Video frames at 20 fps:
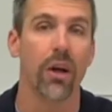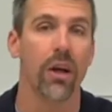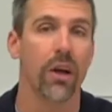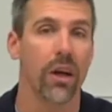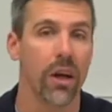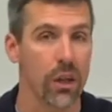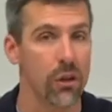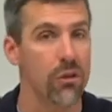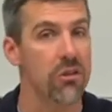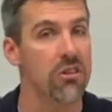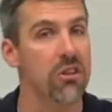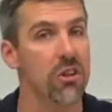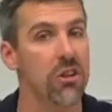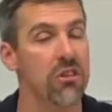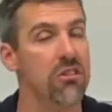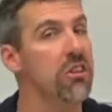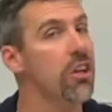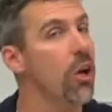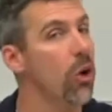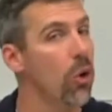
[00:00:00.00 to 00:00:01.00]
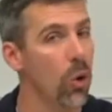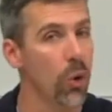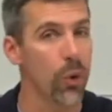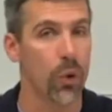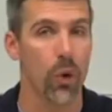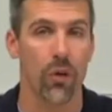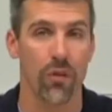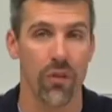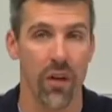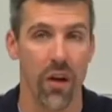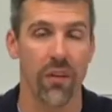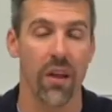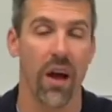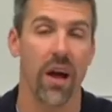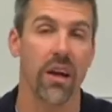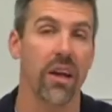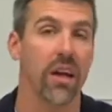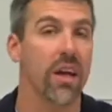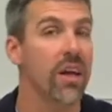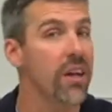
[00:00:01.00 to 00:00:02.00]
and you still see a holdover of
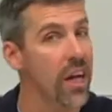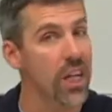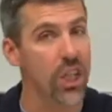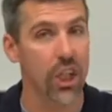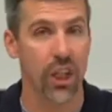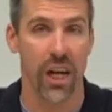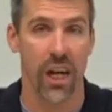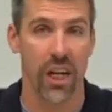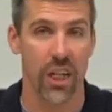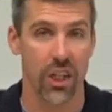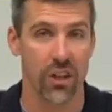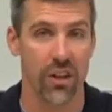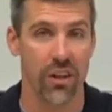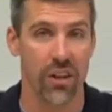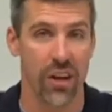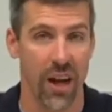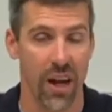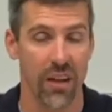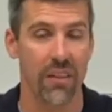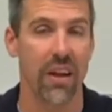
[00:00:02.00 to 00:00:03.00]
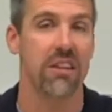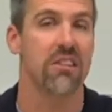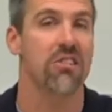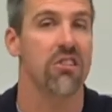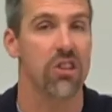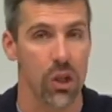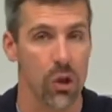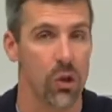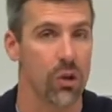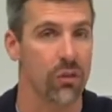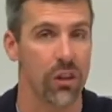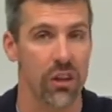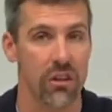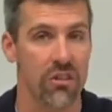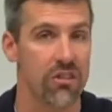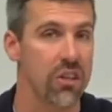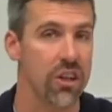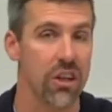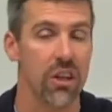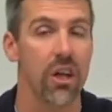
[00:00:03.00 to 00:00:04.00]
that in education today. That's the universe
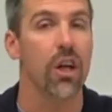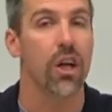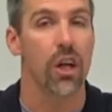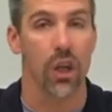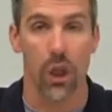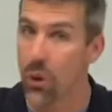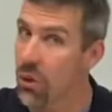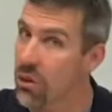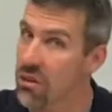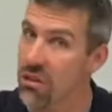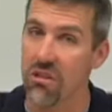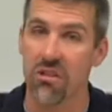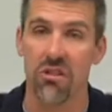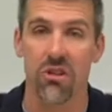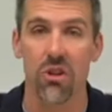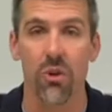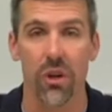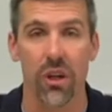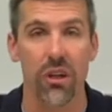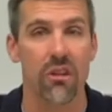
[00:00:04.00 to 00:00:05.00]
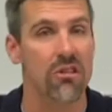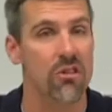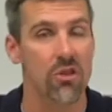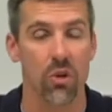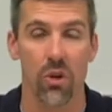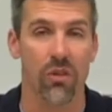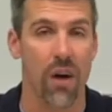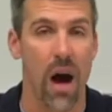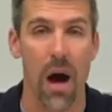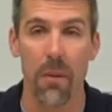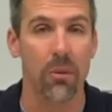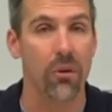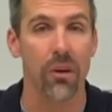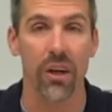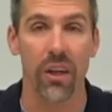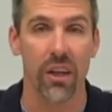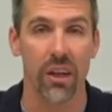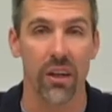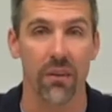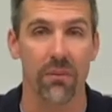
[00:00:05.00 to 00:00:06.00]
that you as a student sort of
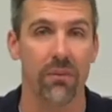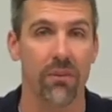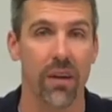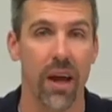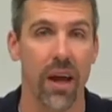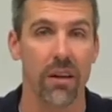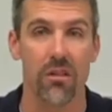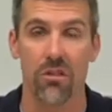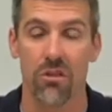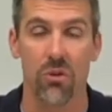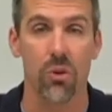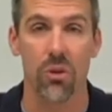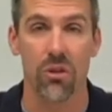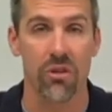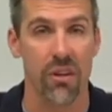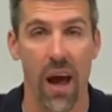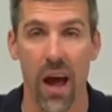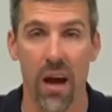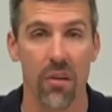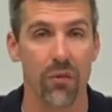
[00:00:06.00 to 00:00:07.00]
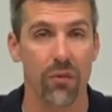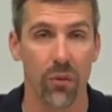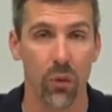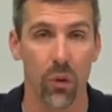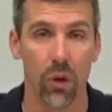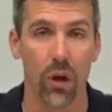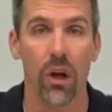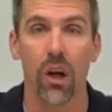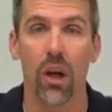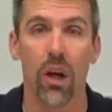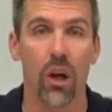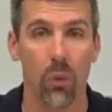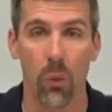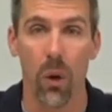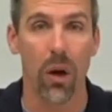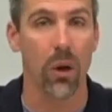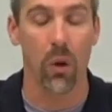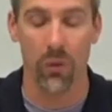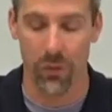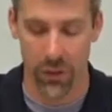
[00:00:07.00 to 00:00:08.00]
operate in, and schools have for
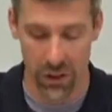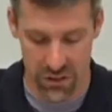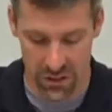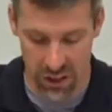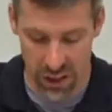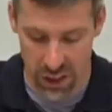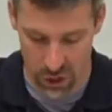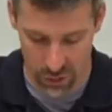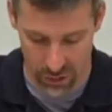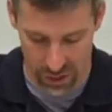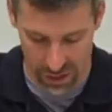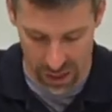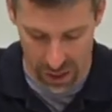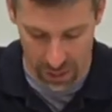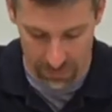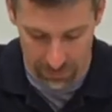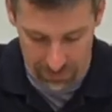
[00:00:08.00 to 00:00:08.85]
well over a century now.